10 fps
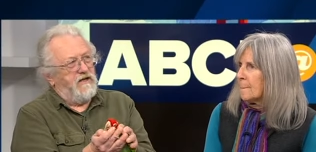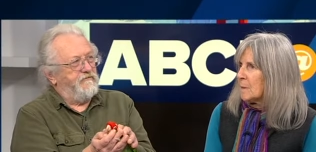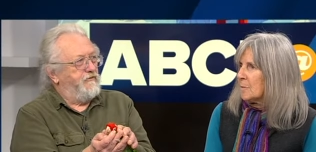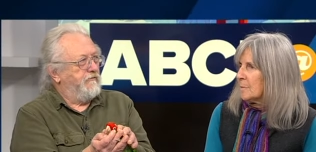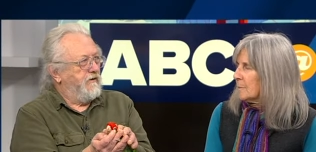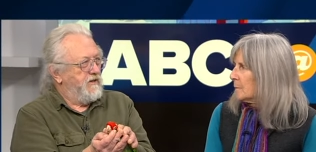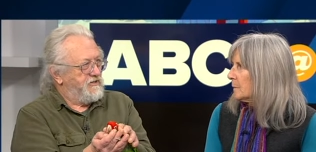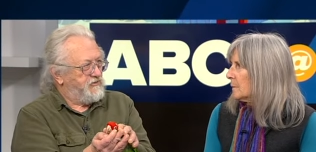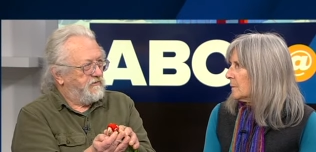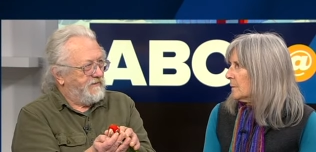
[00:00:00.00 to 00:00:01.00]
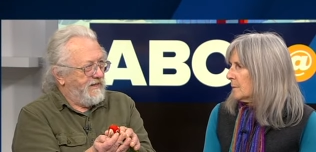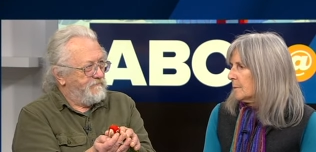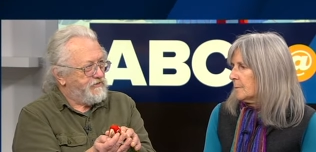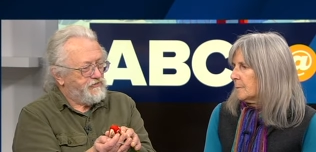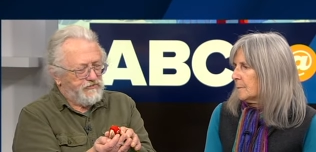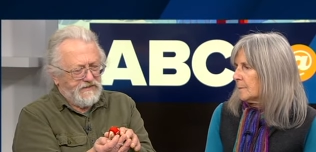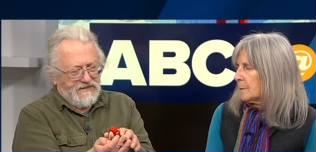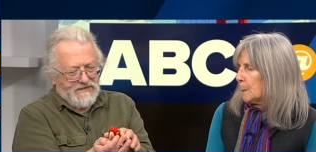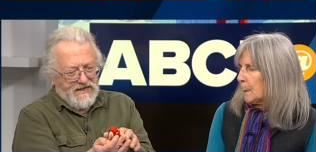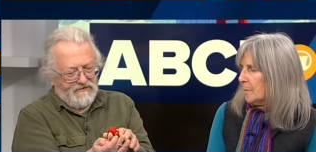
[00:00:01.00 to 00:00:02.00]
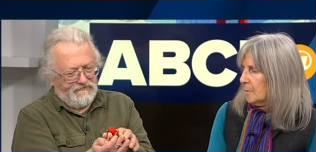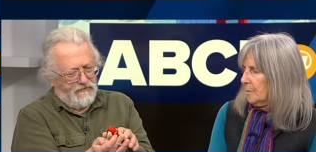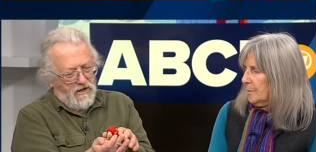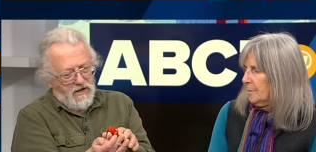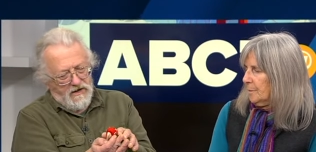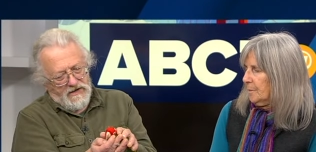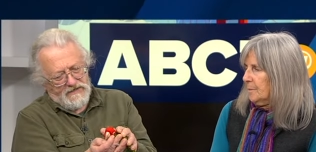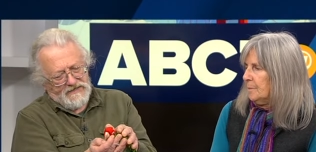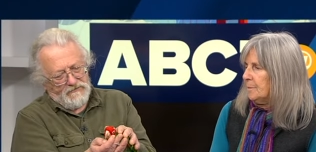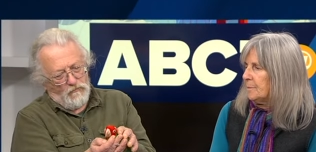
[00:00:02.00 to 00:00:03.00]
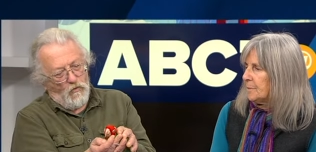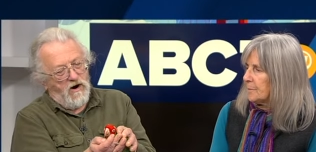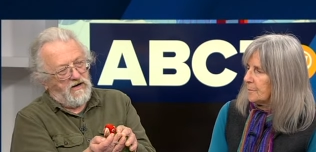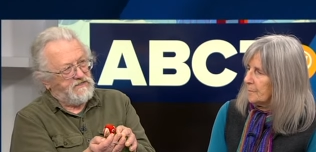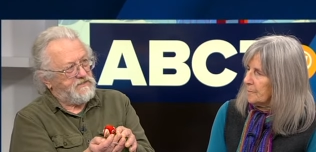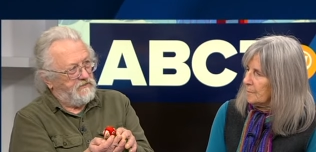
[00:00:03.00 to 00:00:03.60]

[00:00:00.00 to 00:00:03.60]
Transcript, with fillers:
Speaker 1: a lot of neurological damage. He can't fly, and he walks